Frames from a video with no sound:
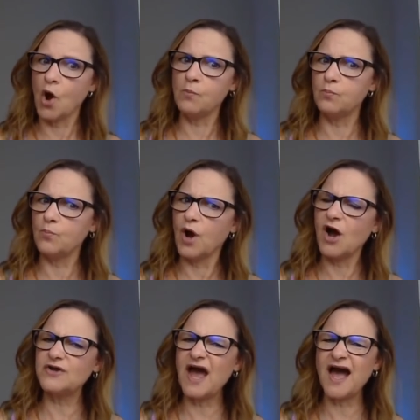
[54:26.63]
Oh
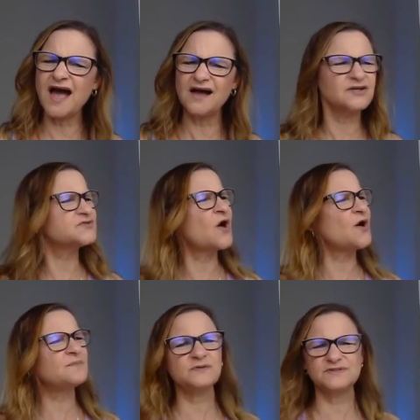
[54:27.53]
yeah, I saw
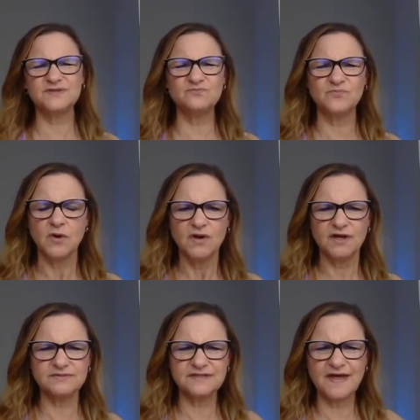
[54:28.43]
him.
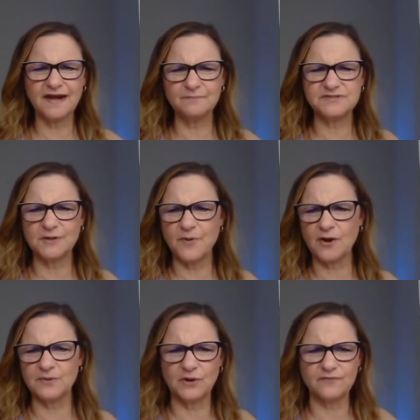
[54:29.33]
He was in that empty
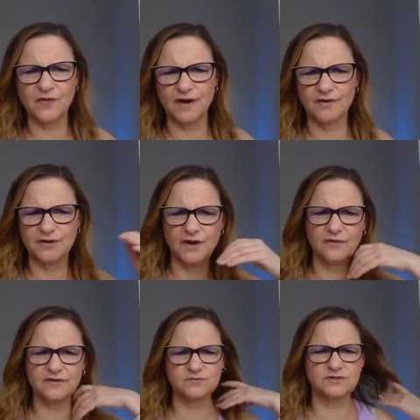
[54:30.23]
apartment over there, you
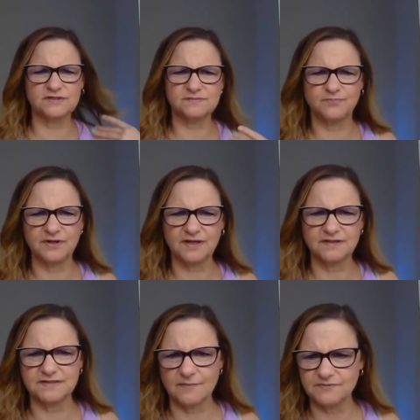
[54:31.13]
know, because we just put
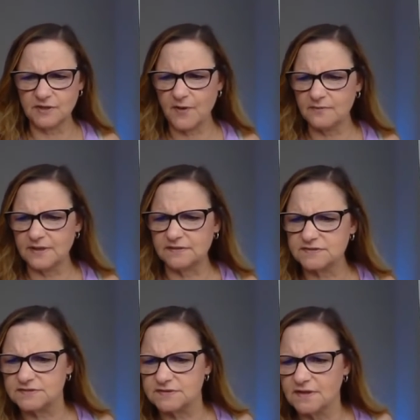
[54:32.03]
kids in empty
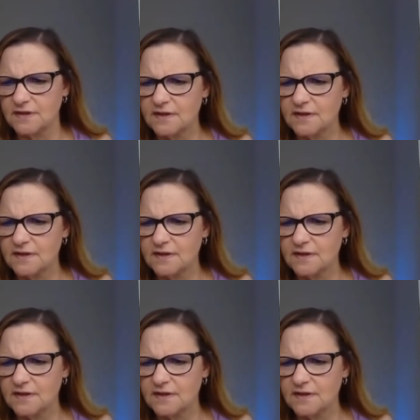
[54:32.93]
apartments.